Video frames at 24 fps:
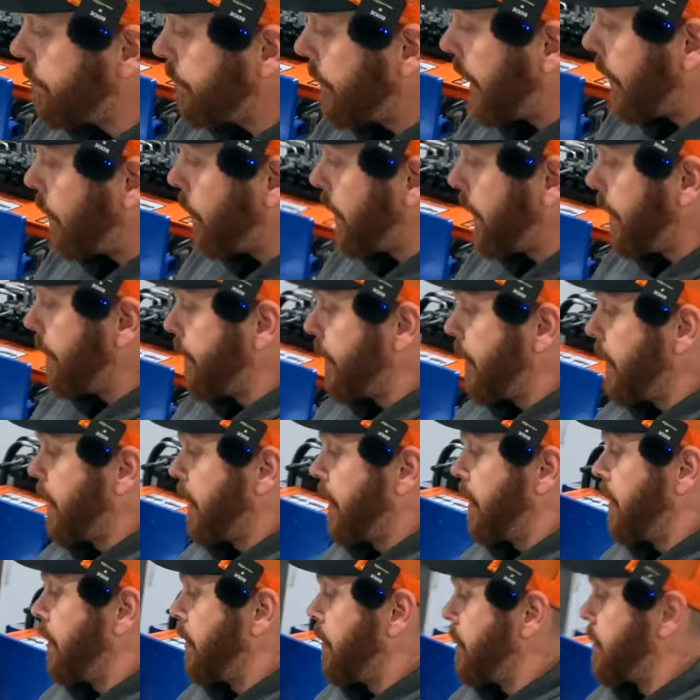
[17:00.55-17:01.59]
my way of thinking
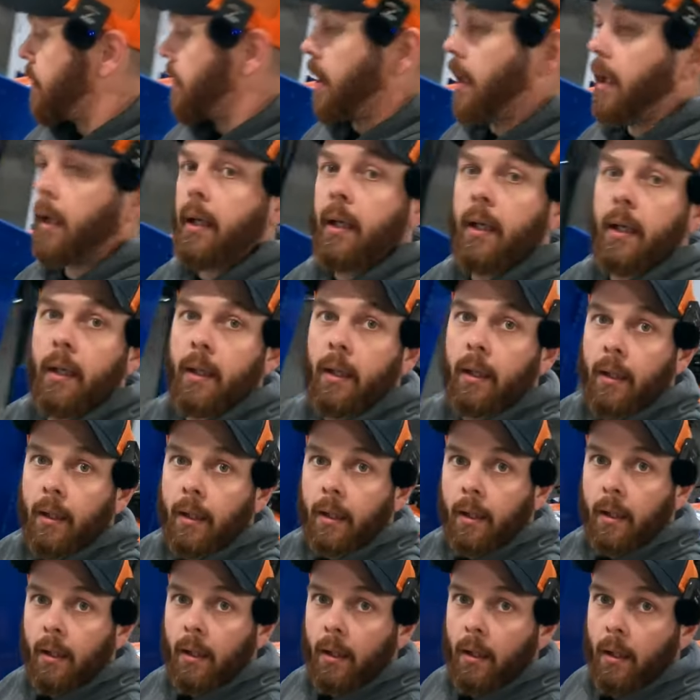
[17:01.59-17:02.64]
here, is that
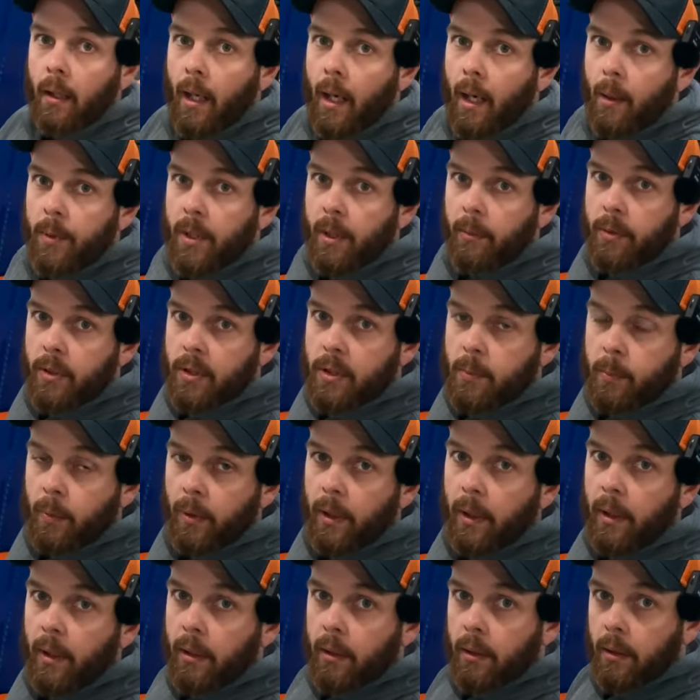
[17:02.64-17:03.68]
I'll be able to
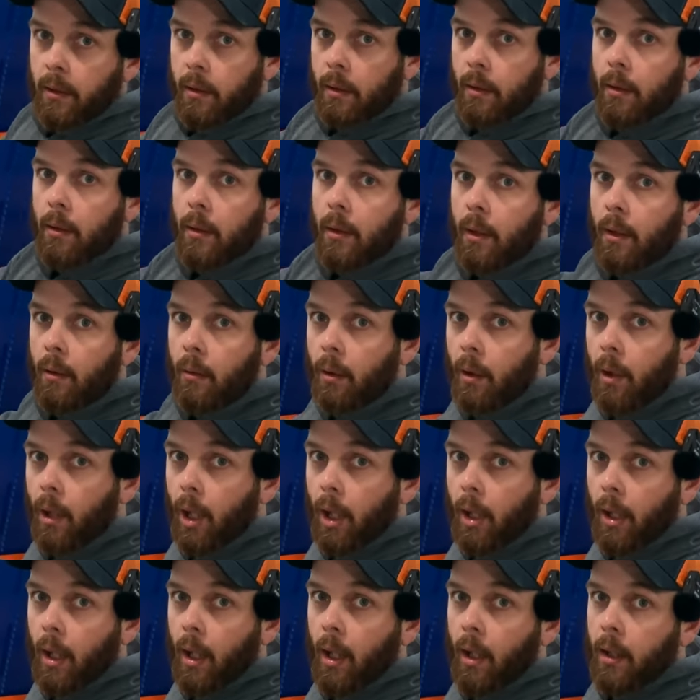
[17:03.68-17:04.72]
split
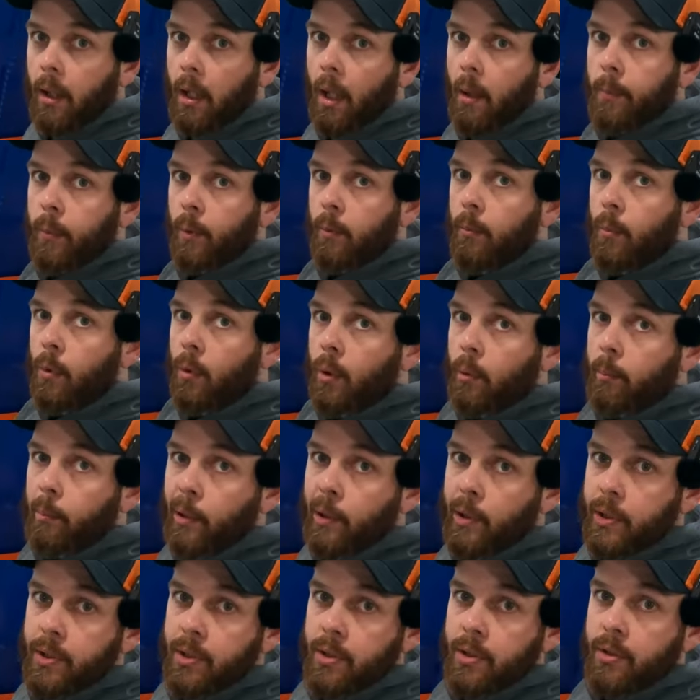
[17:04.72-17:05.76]
uh, a couple more
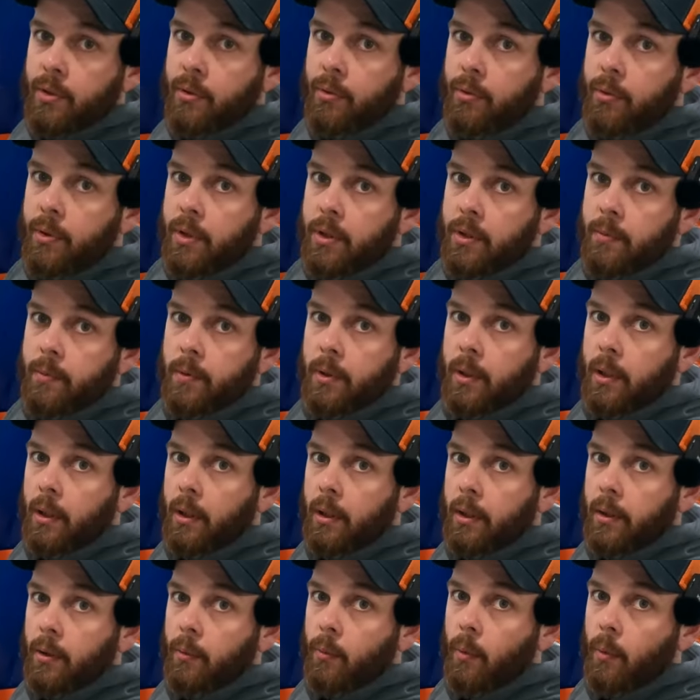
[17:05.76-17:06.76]
pushes through the, the, the